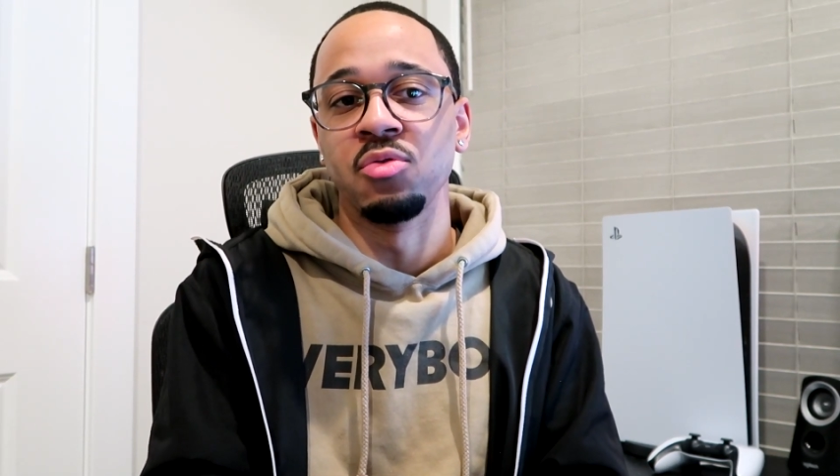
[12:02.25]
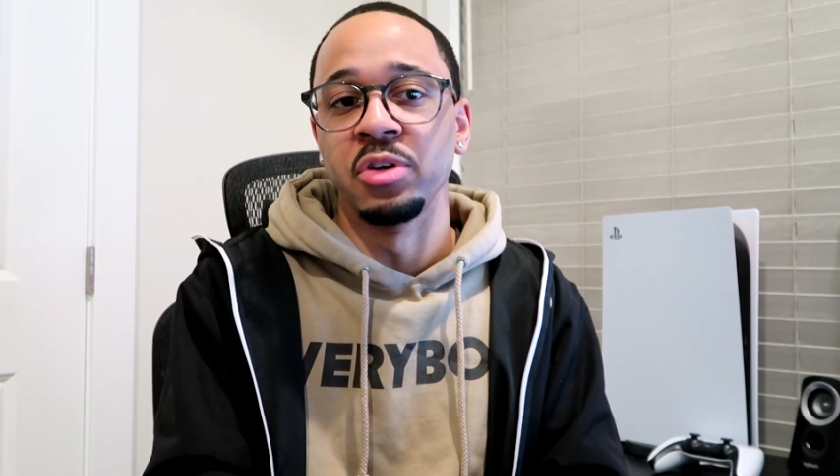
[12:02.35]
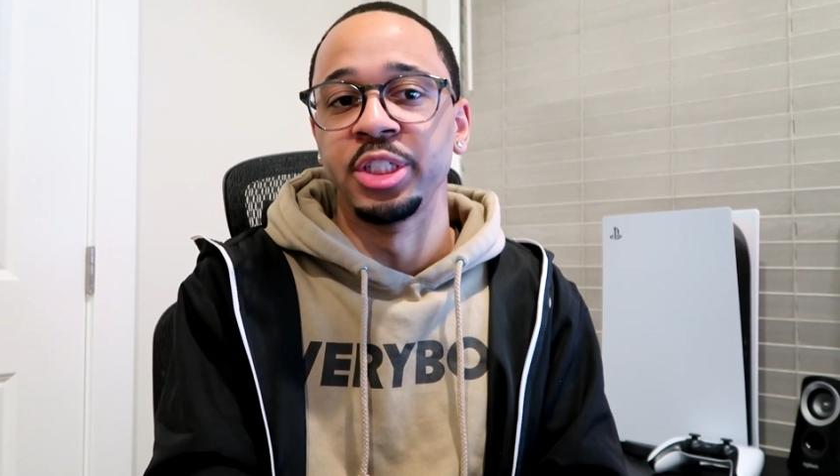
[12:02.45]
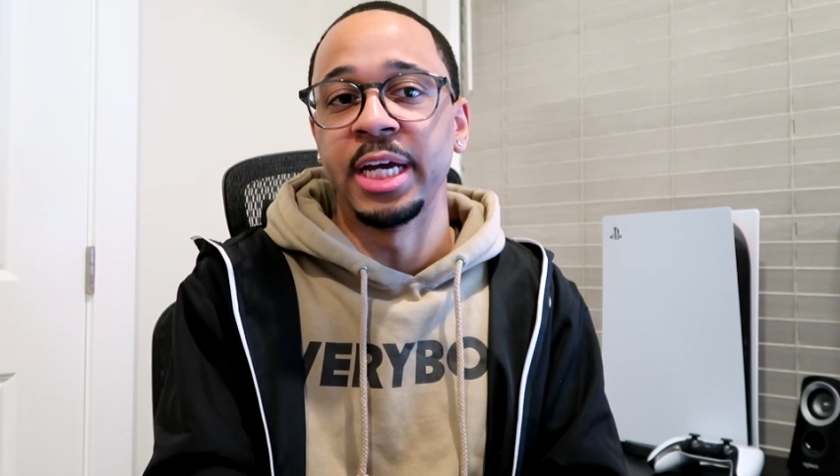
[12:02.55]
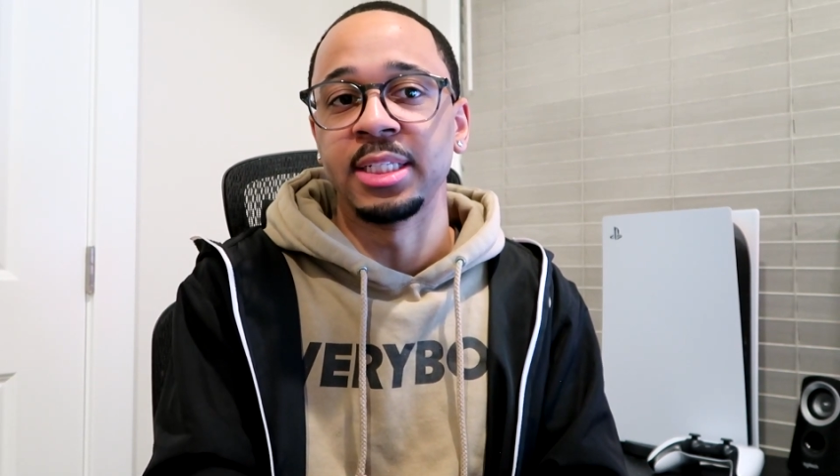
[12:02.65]
you
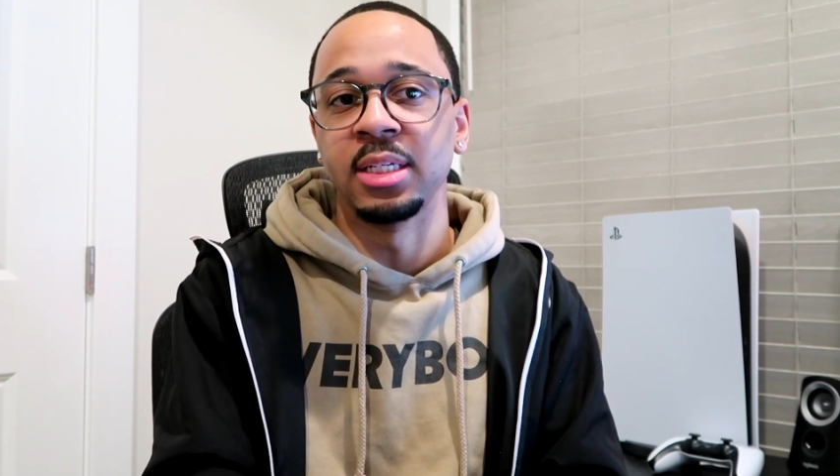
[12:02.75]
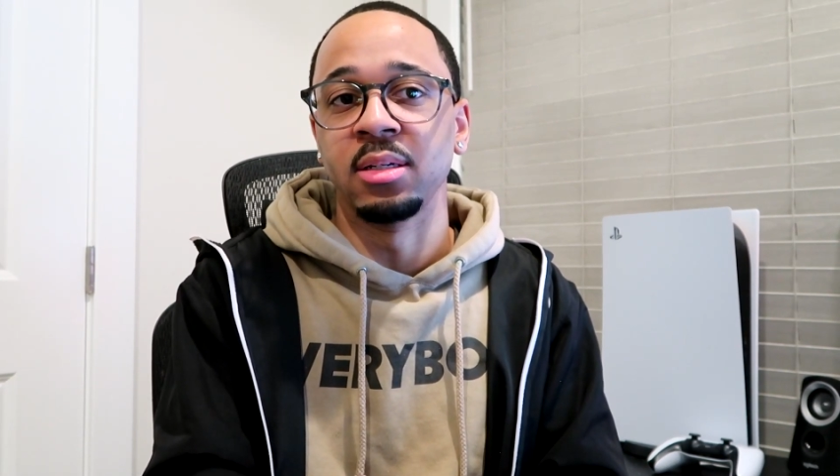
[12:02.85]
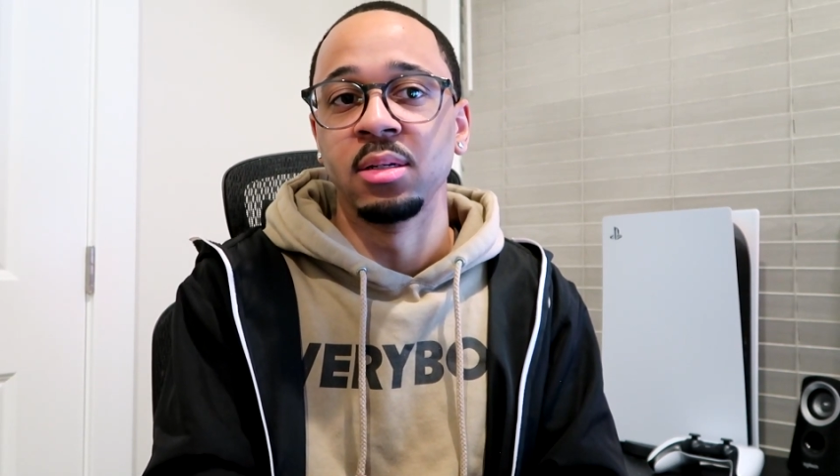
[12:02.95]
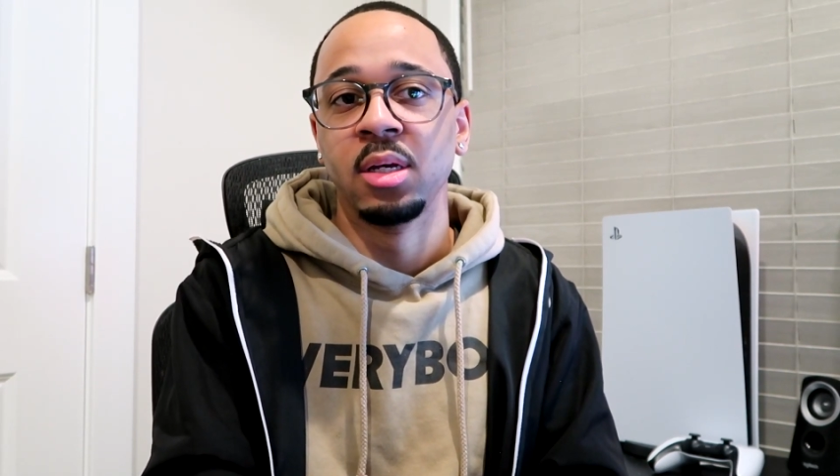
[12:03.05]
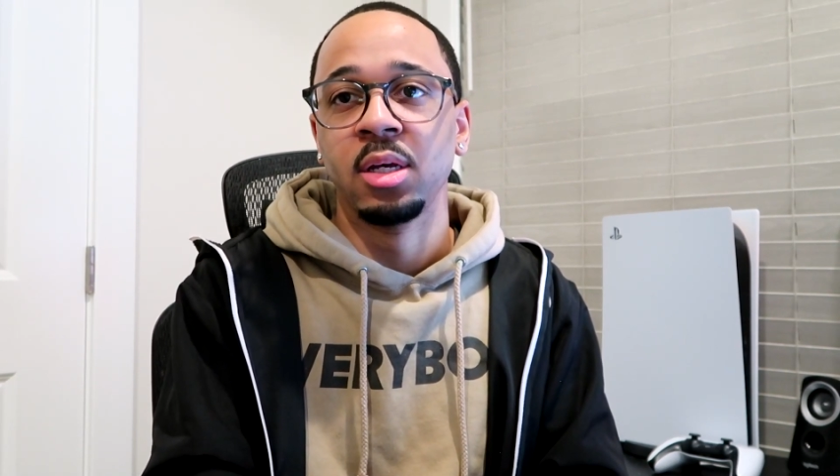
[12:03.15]

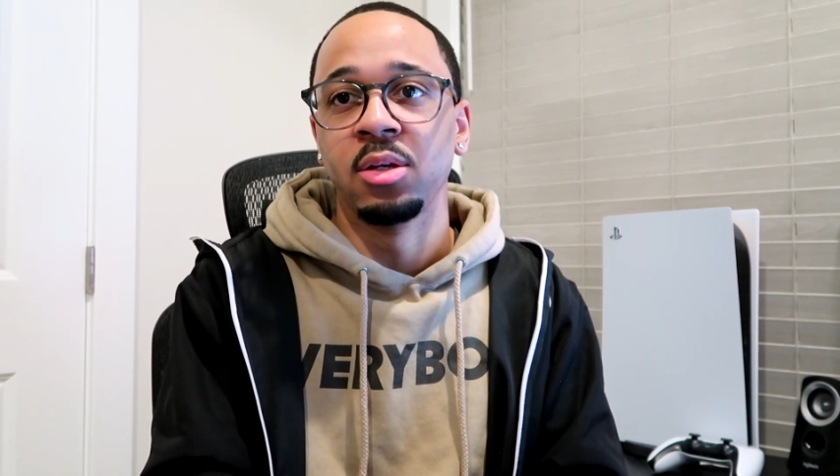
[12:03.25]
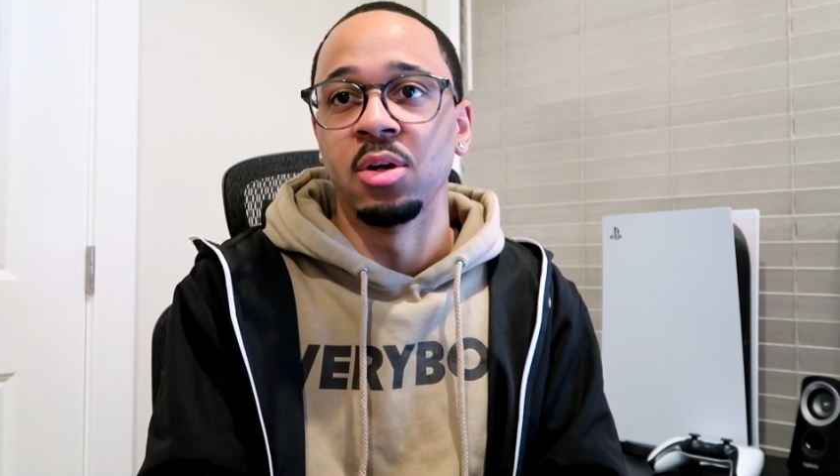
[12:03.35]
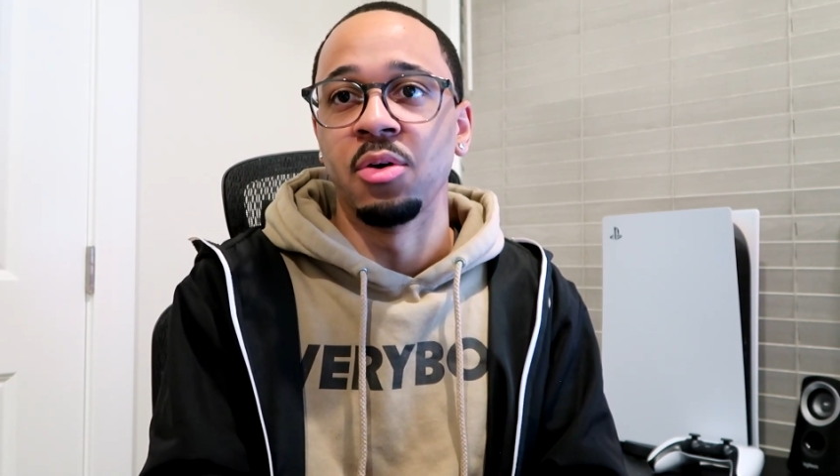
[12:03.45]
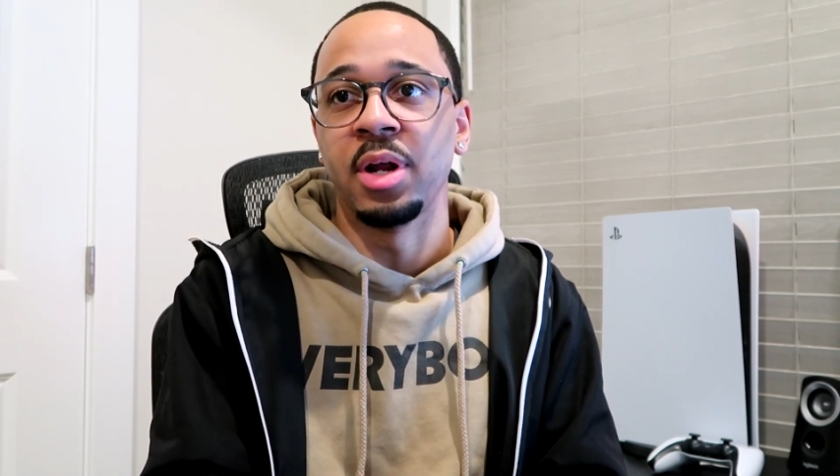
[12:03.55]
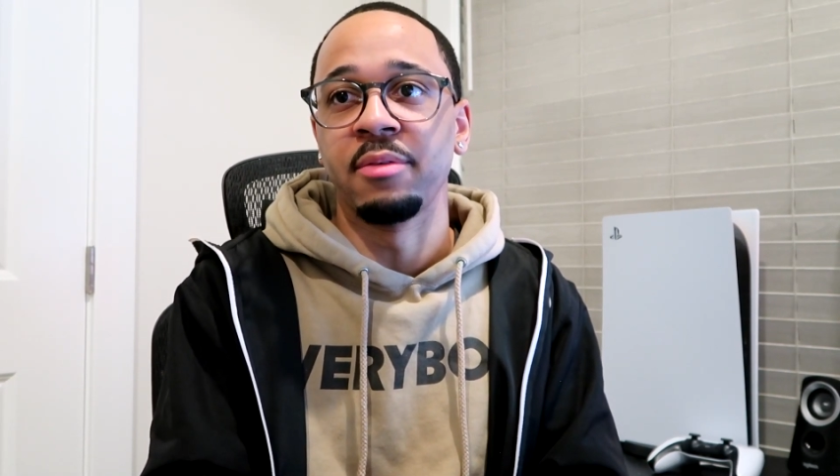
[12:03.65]
rejected, you
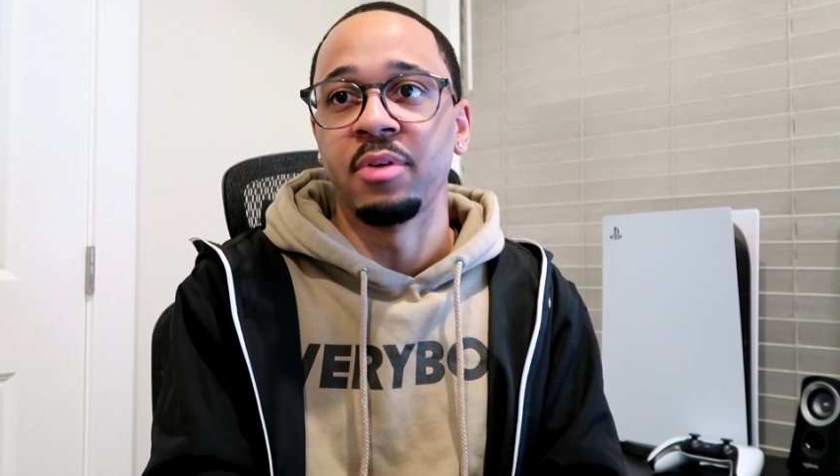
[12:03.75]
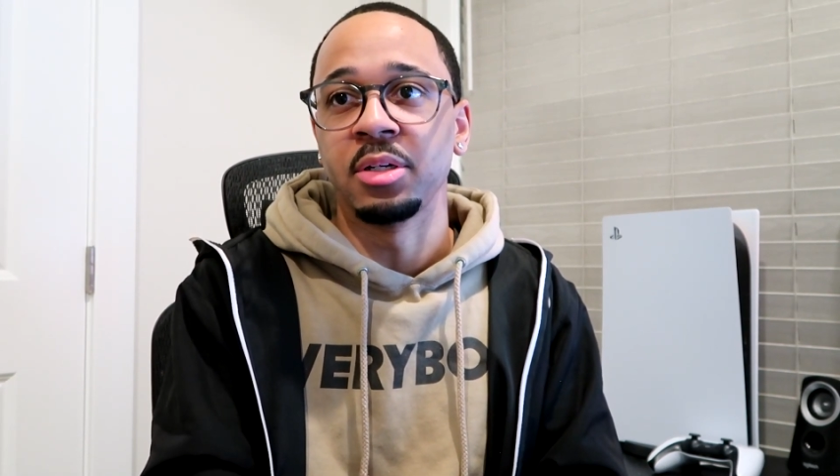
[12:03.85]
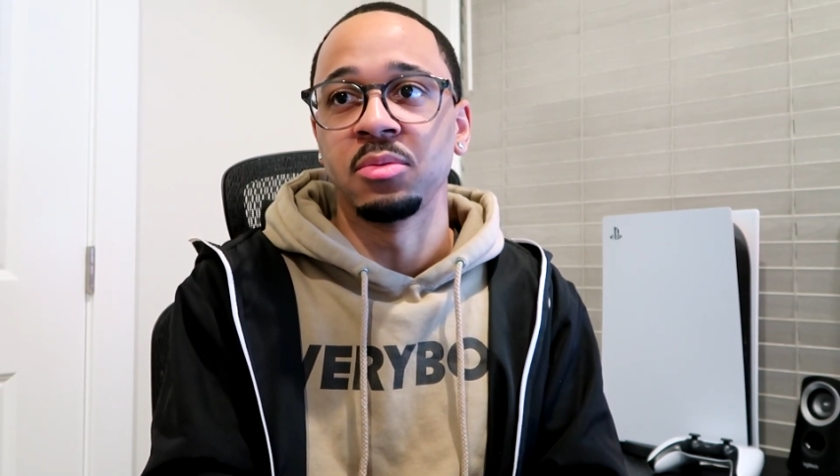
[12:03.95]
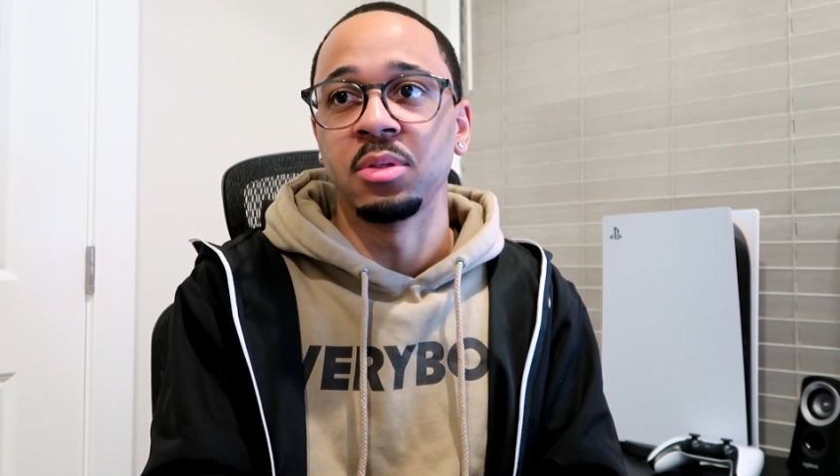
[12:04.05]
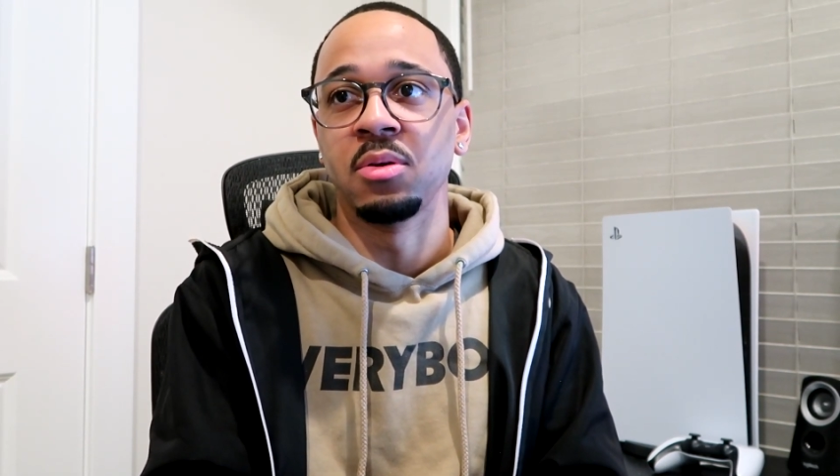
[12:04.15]
know, that
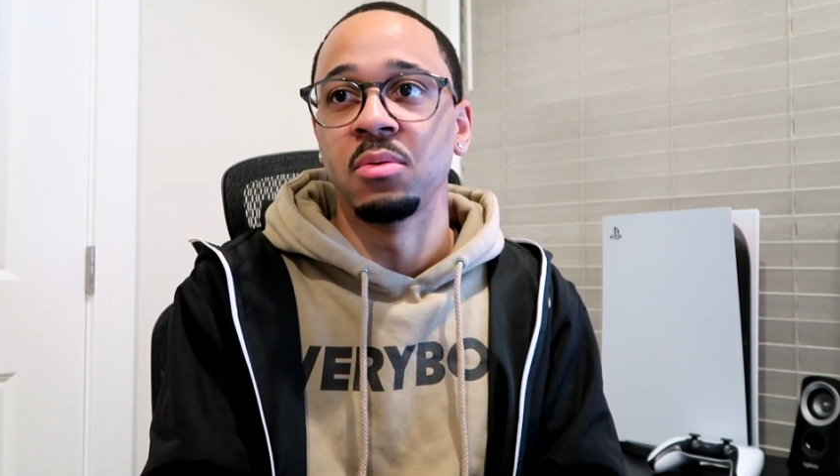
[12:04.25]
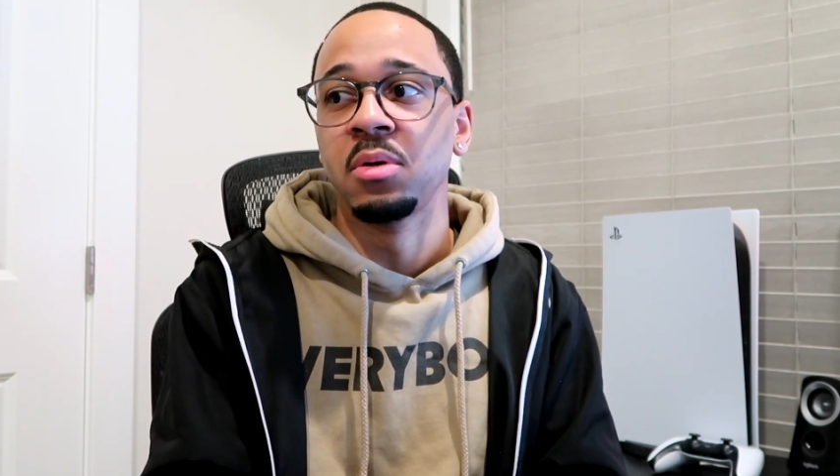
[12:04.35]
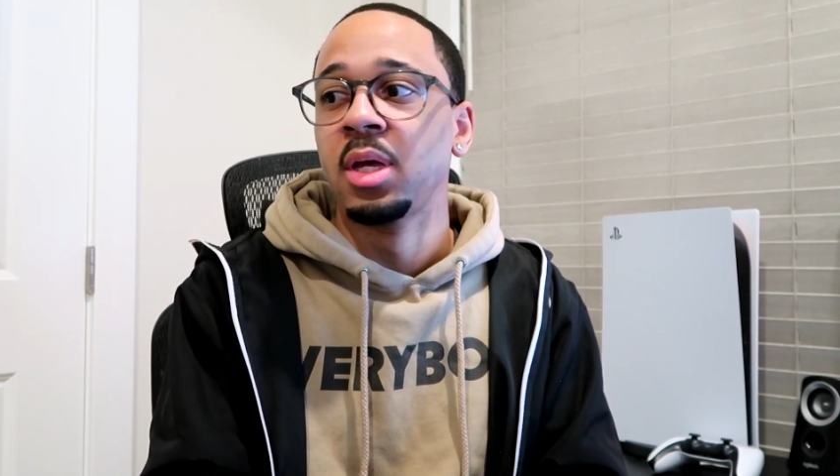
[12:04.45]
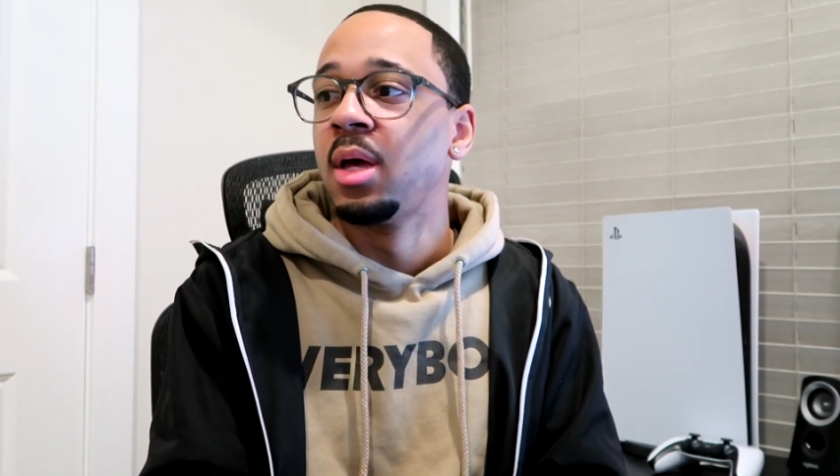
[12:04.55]
fucks with you?